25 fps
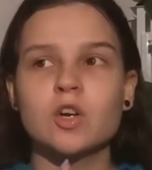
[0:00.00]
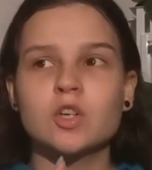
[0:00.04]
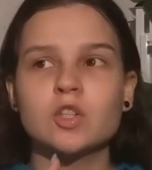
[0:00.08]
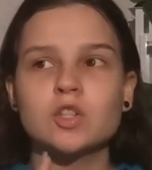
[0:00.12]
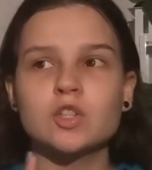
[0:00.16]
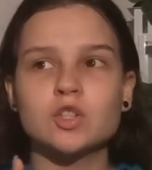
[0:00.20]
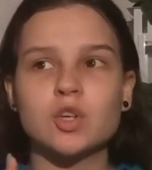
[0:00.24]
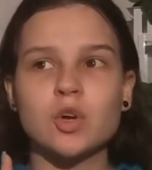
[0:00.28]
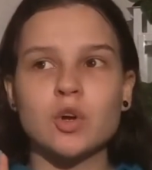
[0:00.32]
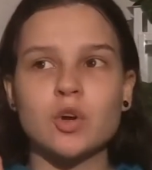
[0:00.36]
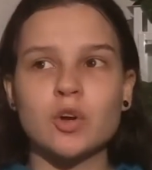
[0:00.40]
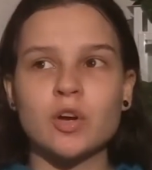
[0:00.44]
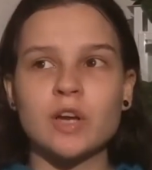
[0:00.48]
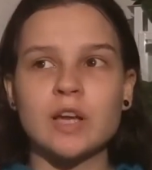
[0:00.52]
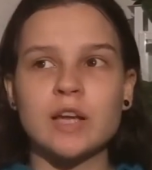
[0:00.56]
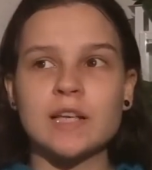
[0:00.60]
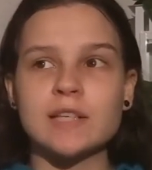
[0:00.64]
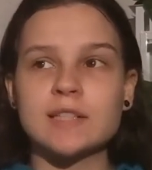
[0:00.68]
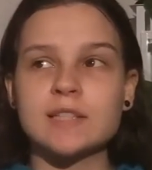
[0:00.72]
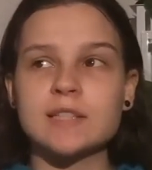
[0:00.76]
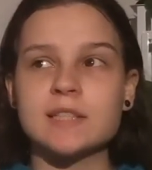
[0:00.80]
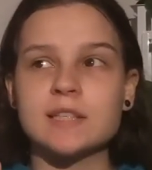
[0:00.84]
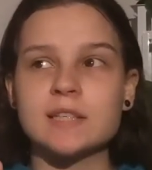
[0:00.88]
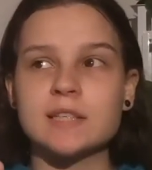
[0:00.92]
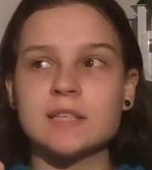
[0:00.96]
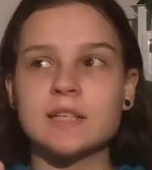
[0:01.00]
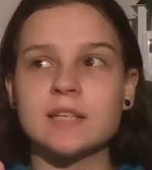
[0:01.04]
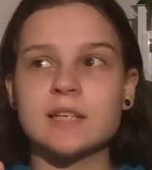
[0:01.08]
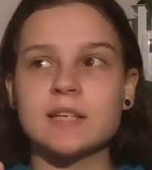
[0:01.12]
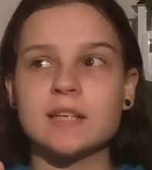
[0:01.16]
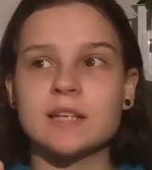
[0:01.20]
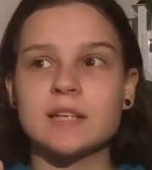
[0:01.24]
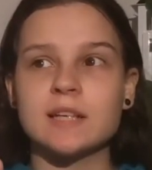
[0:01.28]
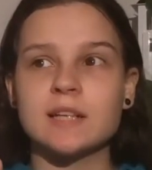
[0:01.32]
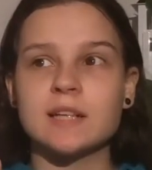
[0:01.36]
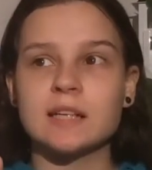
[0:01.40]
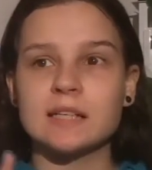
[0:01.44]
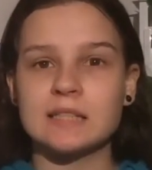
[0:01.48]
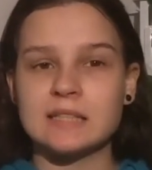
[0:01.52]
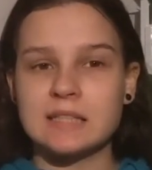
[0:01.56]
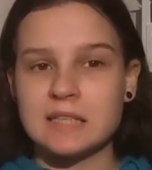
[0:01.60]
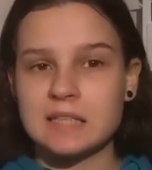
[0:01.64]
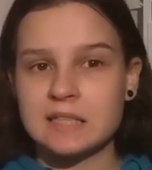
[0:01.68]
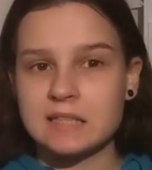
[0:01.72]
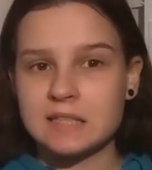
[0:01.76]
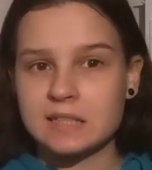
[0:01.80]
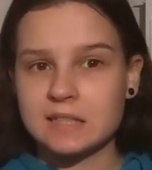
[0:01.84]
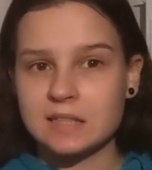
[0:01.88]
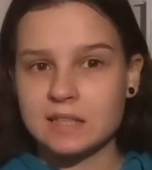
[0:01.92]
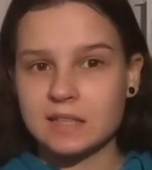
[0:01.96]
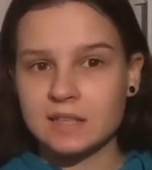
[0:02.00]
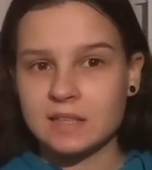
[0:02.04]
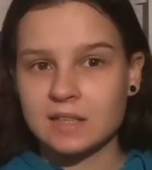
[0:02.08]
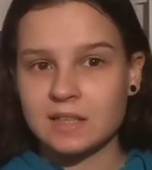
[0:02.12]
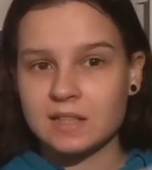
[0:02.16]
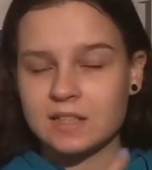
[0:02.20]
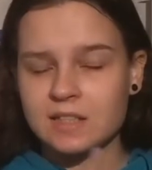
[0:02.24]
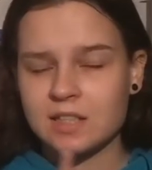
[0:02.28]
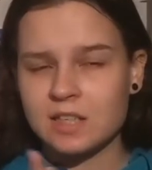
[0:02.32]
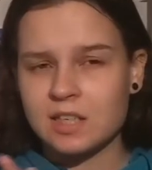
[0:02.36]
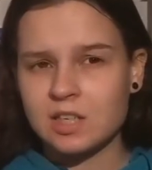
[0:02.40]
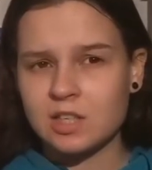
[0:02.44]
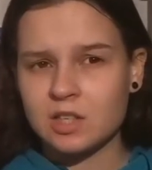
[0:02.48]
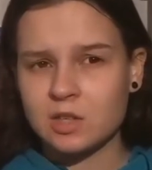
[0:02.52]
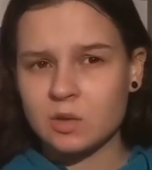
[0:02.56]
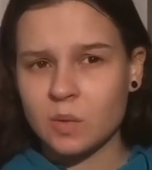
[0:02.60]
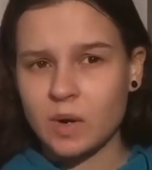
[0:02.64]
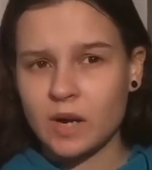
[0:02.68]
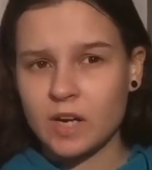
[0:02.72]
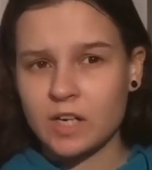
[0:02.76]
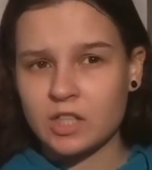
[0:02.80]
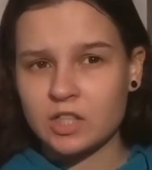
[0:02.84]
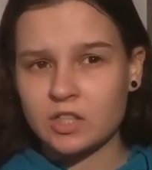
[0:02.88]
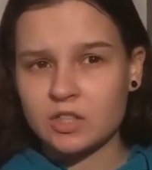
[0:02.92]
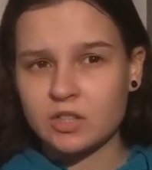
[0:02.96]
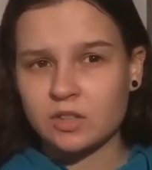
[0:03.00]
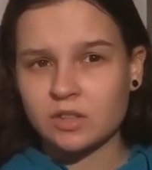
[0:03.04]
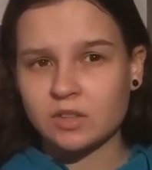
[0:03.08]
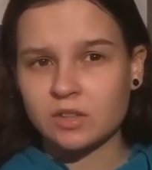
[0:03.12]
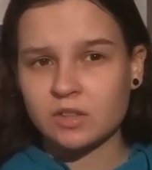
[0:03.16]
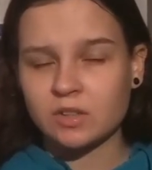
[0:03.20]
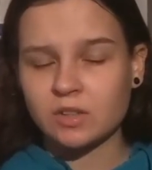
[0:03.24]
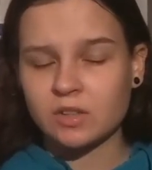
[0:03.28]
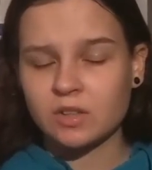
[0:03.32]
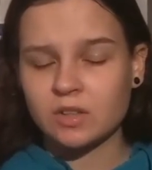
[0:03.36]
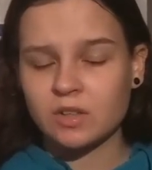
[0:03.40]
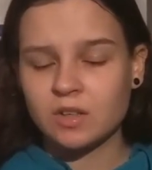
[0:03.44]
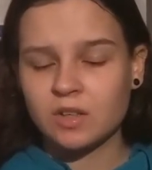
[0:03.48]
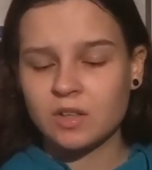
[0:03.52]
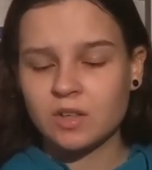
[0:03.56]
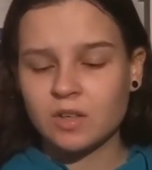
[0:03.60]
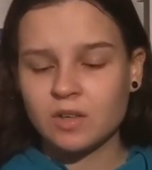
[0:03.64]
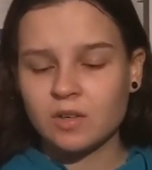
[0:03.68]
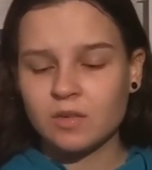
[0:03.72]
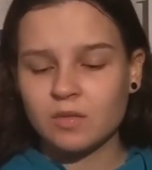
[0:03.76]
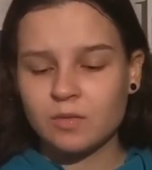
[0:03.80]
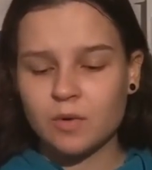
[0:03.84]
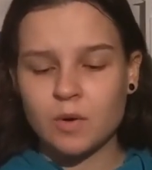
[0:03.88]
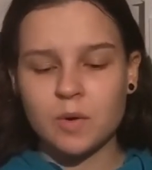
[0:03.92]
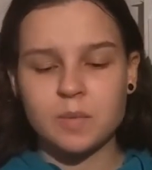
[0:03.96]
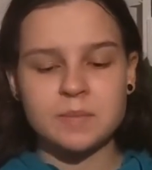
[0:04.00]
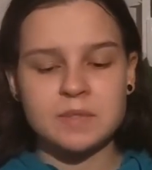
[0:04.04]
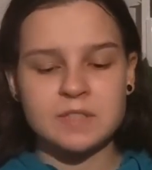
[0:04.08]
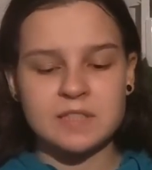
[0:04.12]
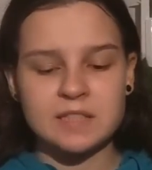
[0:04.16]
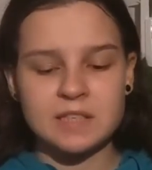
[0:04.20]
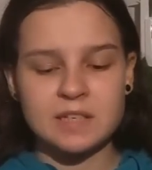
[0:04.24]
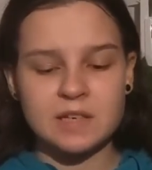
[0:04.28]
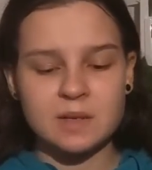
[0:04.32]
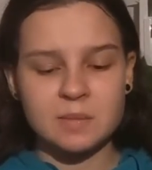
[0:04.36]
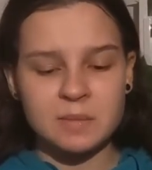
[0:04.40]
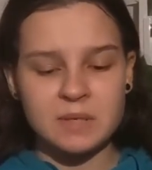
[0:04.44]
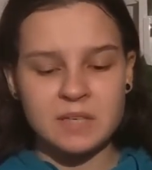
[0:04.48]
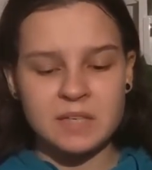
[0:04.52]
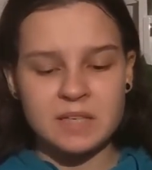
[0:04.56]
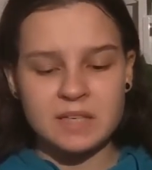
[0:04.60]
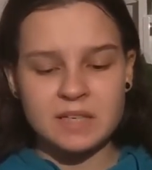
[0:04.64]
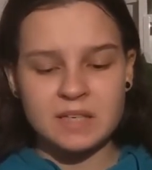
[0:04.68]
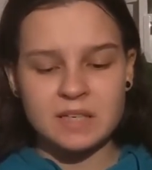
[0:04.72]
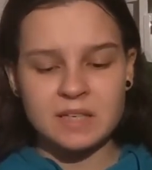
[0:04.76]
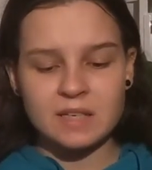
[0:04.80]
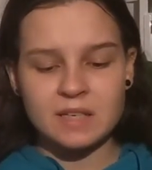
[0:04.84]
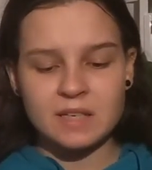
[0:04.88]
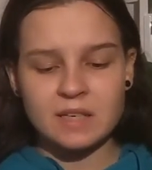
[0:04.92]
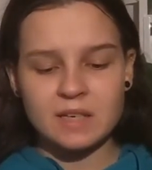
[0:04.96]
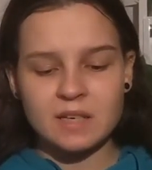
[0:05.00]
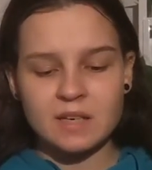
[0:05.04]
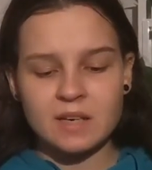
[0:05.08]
So is this a continuation from Cinnamon?